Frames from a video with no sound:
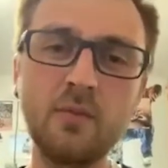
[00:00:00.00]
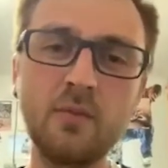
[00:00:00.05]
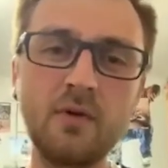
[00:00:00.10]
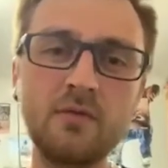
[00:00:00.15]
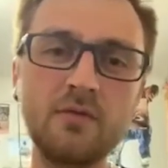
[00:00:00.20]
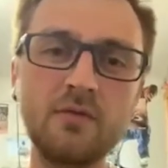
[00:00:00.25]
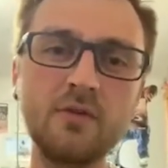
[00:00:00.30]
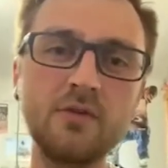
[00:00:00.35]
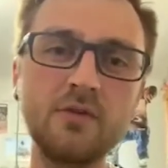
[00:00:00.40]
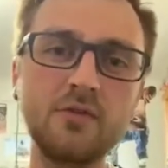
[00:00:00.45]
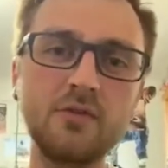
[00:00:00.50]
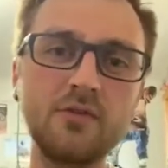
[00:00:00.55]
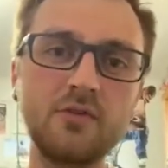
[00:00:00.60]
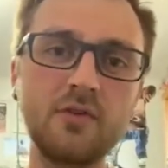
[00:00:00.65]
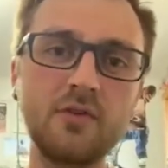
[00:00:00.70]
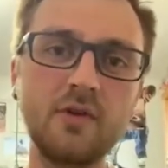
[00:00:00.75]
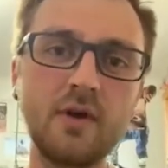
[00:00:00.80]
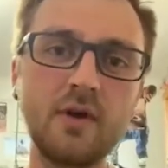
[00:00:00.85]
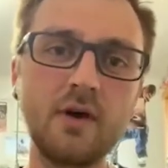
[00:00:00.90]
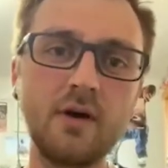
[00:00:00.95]
I won my
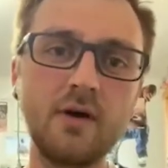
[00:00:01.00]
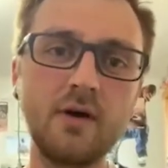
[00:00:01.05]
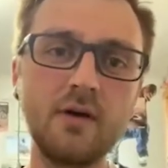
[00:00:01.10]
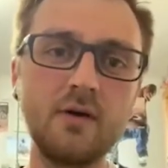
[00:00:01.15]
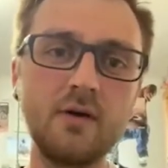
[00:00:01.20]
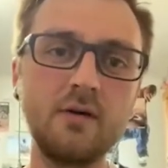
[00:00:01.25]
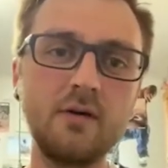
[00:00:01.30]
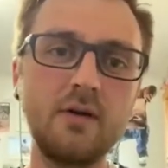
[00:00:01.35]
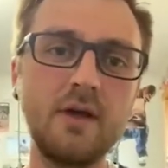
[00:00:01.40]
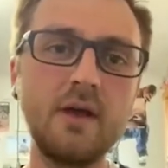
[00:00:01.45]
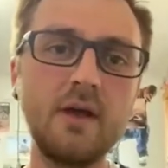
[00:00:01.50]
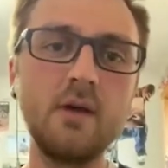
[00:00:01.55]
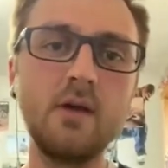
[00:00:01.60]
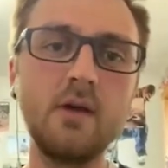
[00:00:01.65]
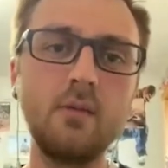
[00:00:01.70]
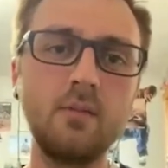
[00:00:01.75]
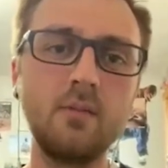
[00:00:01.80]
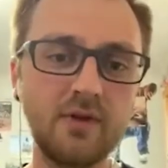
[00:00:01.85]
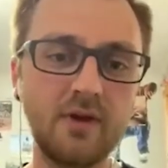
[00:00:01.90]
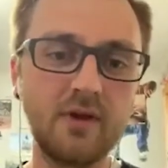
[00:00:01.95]
first,
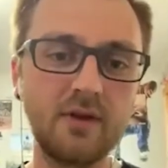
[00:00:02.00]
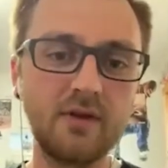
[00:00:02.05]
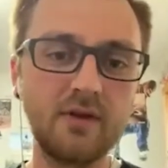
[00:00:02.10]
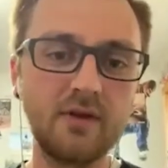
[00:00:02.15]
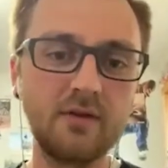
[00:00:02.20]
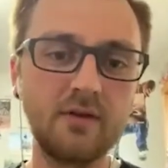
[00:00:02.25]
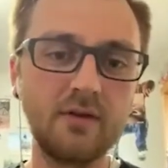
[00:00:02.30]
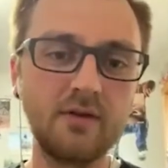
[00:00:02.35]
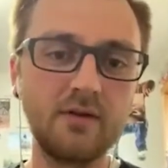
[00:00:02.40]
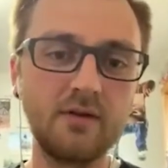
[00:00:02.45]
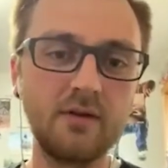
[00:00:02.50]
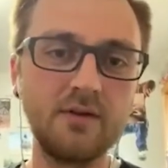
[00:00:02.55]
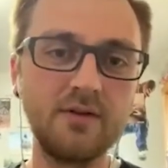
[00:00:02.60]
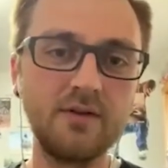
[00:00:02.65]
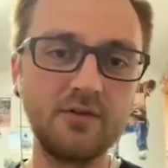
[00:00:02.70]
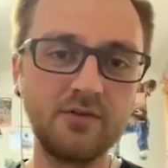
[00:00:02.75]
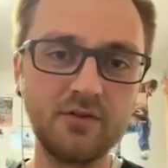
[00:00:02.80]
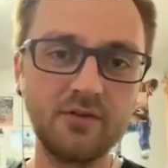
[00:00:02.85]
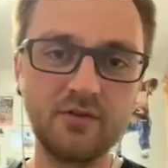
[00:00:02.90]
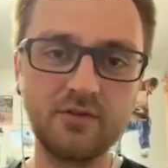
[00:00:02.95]
my amateur
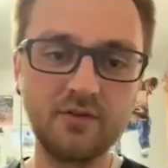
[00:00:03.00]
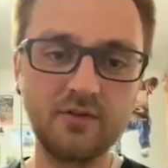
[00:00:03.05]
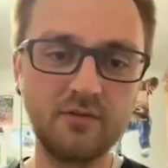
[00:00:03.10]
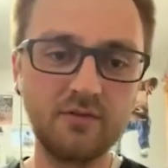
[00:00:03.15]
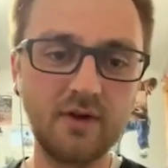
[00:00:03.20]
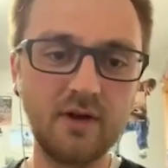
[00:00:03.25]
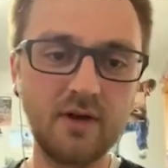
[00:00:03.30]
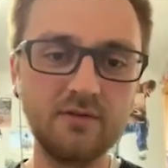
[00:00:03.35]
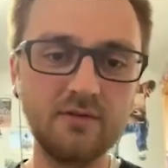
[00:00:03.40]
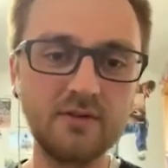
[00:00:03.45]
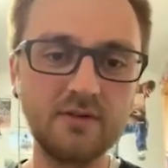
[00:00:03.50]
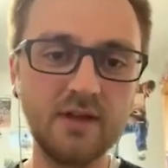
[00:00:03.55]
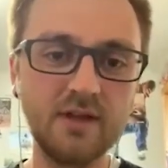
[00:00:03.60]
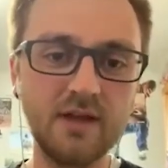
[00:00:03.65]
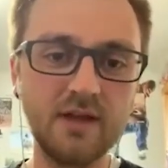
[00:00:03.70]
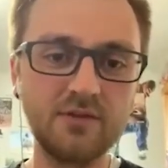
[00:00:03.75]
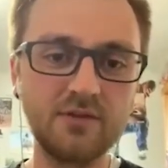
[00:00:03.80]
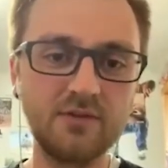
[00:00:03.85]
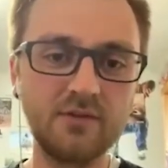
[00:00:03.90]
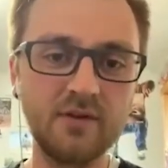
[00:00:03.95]
national title in the
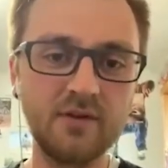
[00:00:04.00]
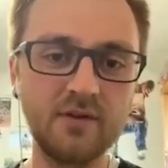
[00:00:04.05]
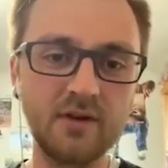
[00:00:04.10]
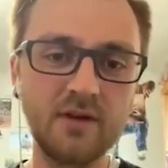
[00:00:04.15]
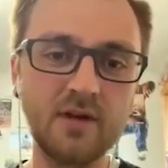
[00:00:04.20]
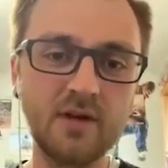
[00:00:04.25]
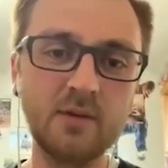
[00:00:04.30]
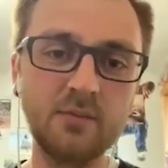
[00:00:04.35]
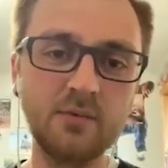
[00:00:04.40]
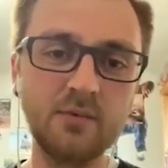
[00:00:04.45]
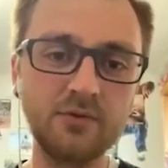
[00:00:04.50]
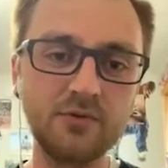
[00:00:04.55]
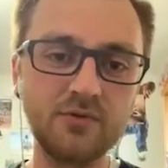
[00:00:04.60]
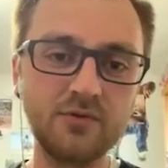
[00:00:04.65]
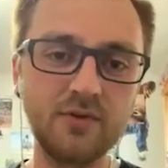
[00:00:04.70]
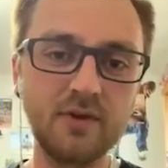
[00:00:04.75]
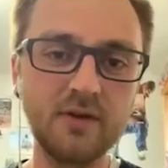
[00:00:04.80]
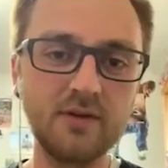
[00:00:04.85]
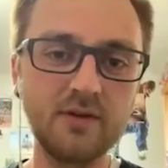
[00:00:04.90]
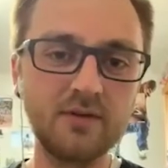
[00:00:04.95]
65 class, and then
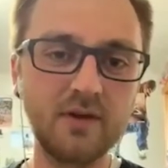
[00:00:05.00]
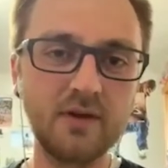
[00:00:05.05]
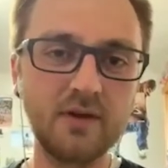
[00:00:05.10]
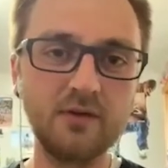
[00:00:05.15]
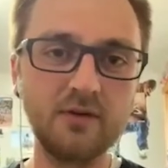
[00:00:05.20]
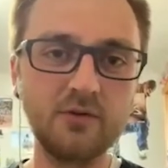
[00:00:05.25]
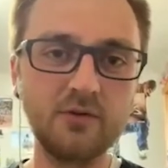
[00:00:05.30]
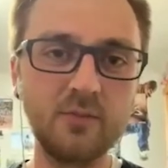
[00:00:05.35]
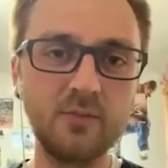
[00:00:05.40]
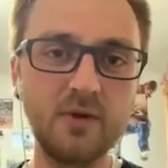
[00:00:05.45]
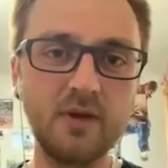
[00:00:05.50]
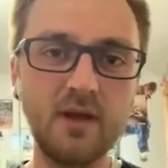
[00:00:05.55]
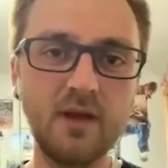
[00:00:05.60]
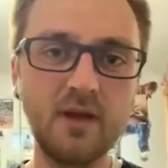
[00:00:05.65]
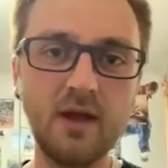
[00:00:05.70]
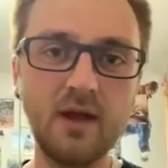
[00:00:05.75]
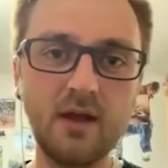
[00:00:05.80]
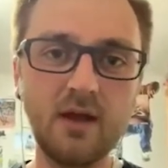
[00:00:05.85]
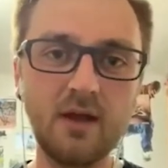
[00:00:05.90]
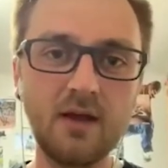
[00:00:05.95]
a couple state titles,
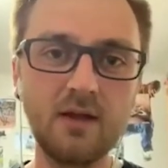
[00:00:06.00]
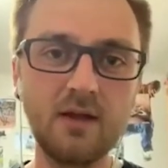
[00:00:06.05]
but